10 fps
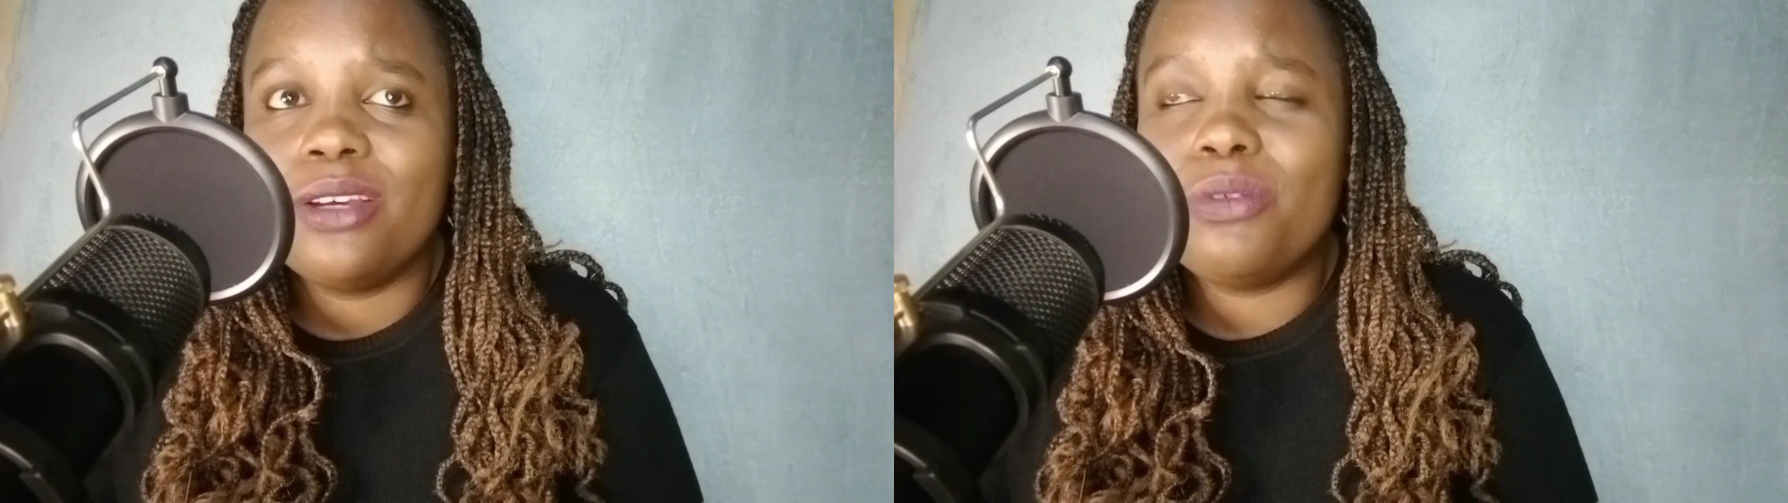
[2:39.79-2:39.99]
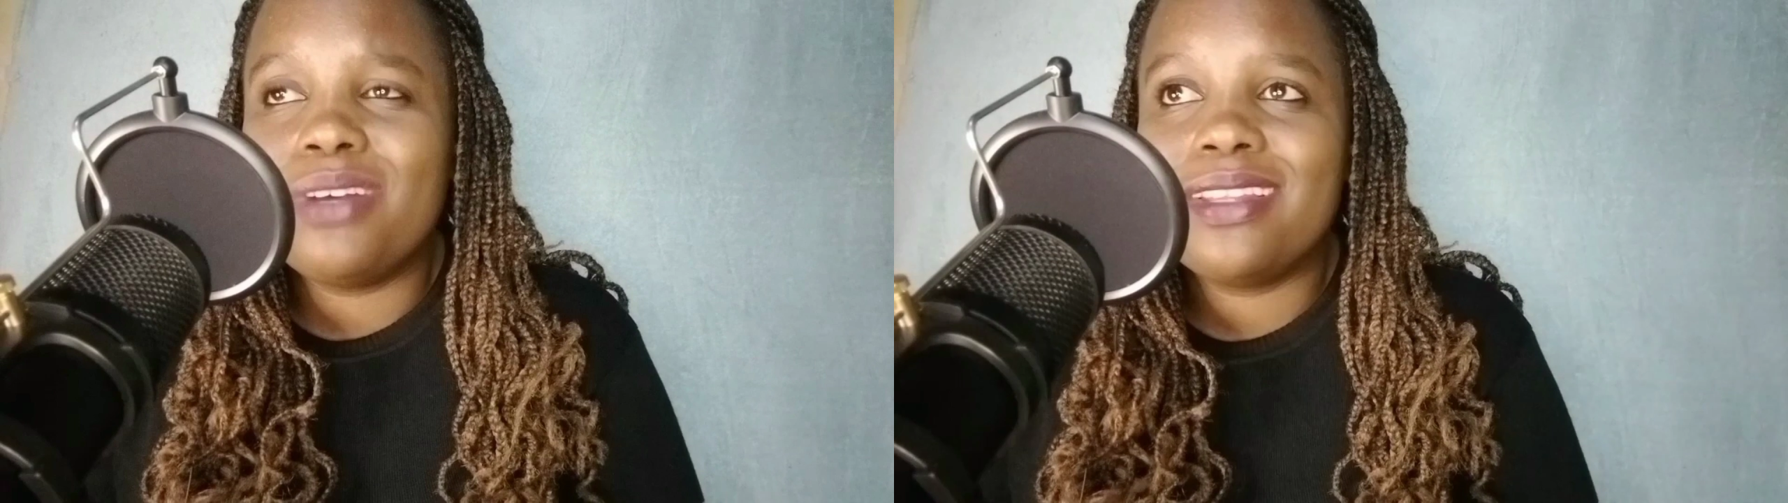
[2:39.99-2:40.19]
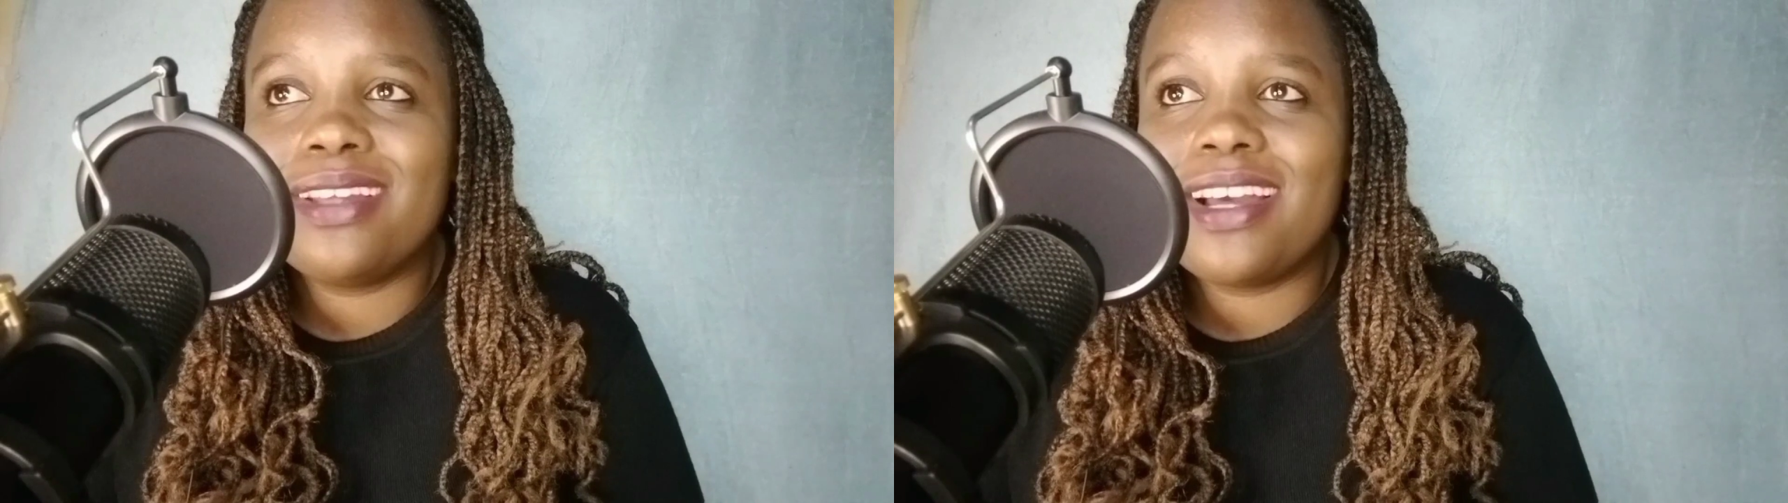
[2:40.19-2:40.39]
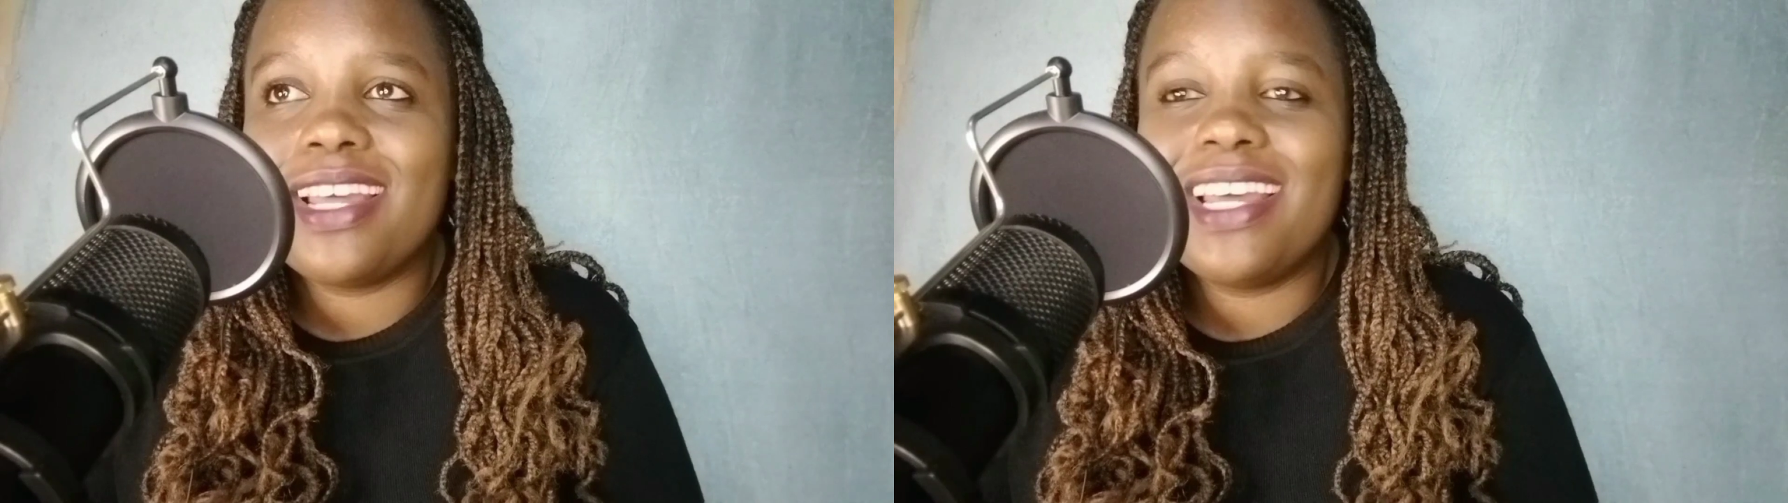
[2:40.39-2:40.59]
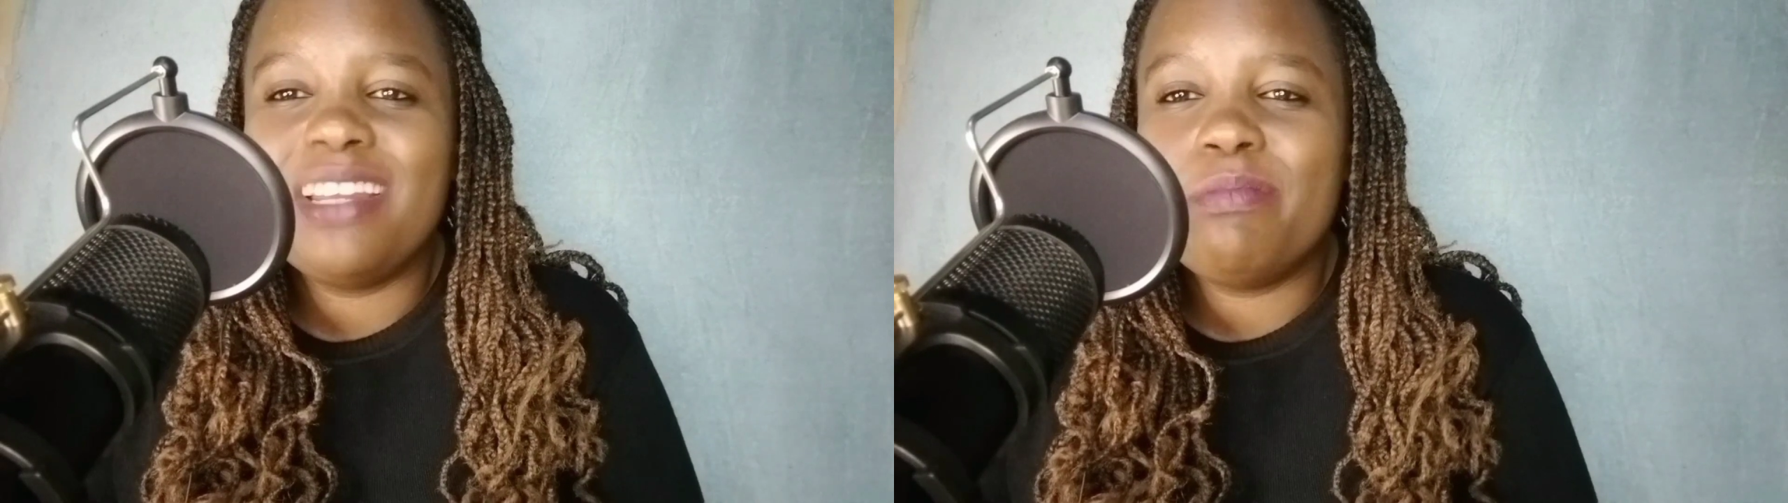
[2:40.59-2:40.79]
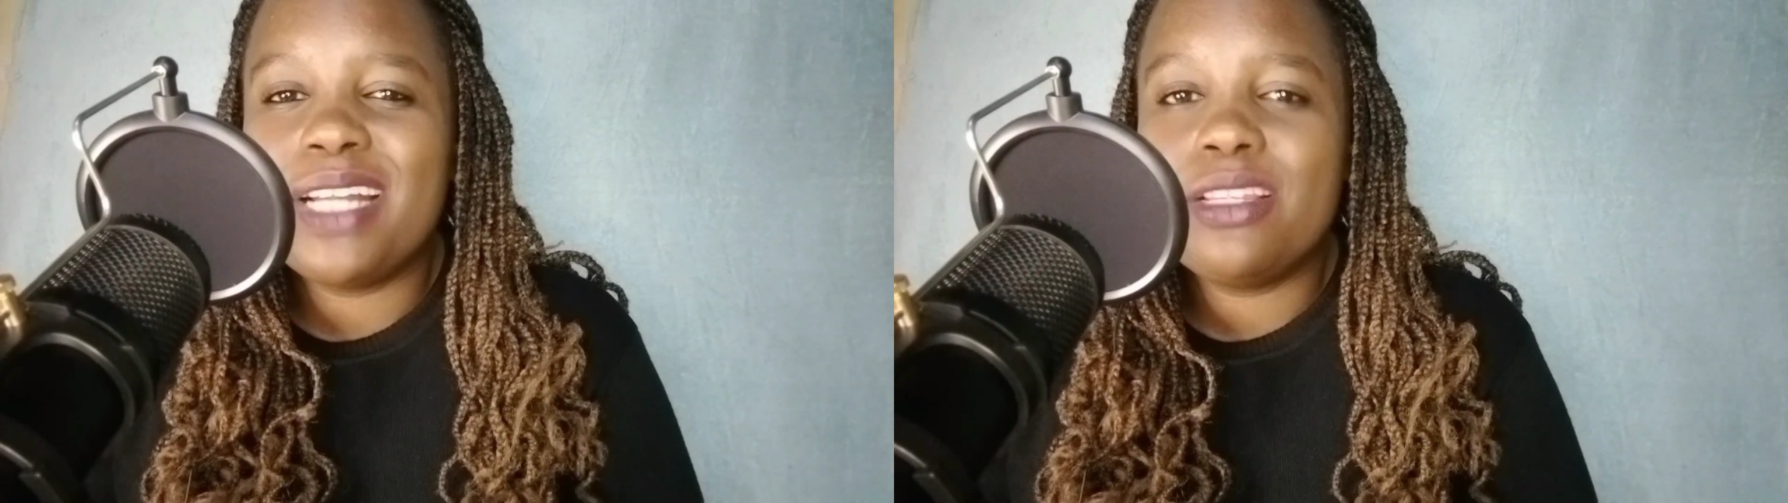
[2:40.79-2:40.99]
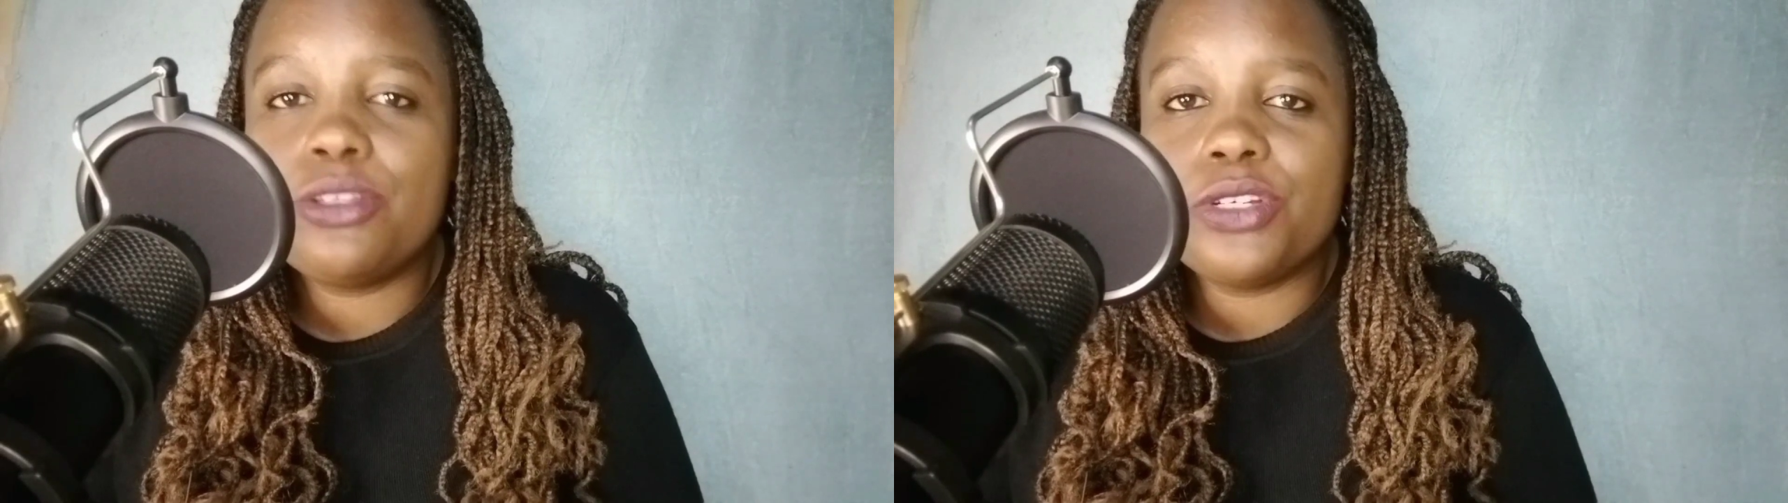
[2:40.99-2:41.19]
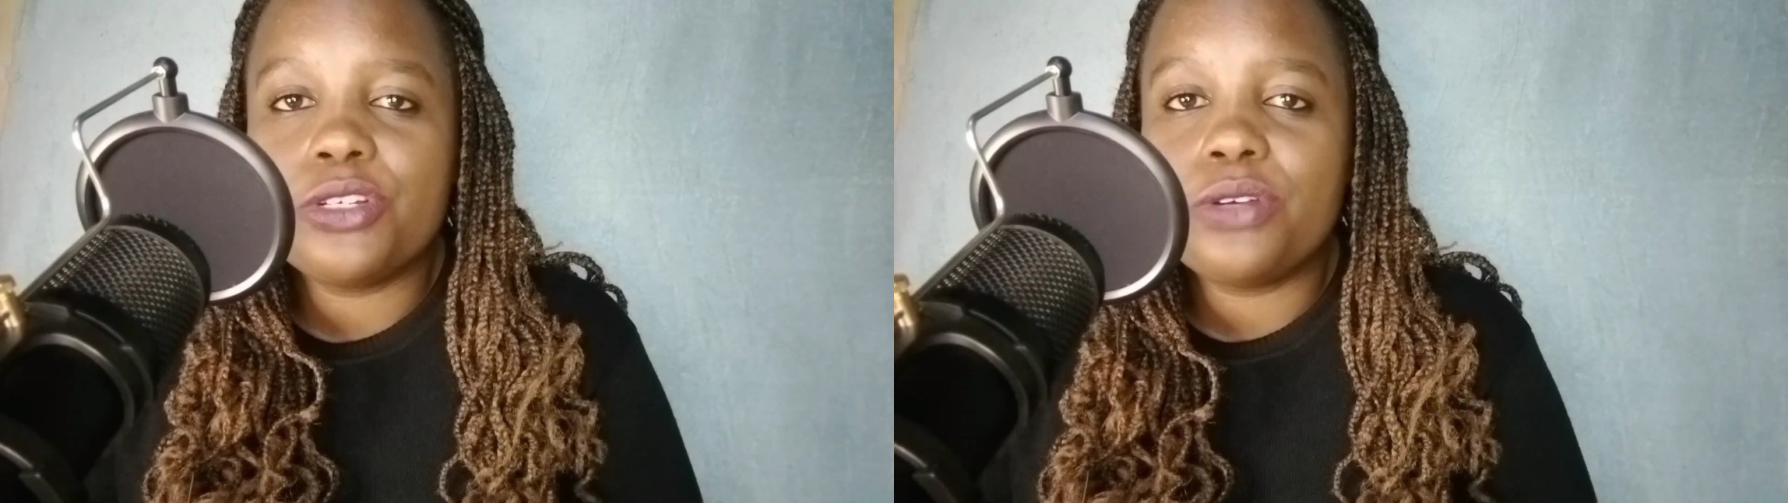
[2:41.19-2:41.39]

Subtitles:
whether any bad situation